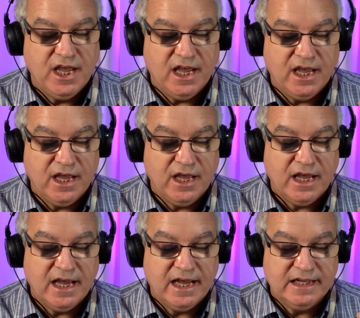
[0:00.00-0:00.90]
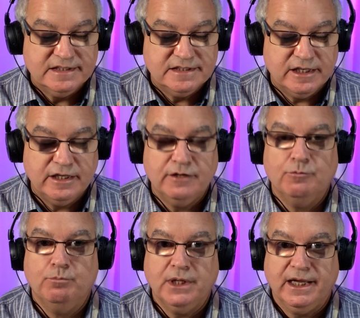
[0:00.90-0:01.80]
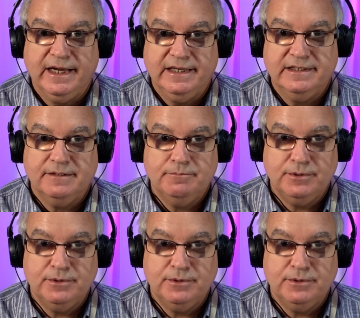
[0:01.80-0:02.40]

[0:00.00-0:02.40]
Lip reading: and blind.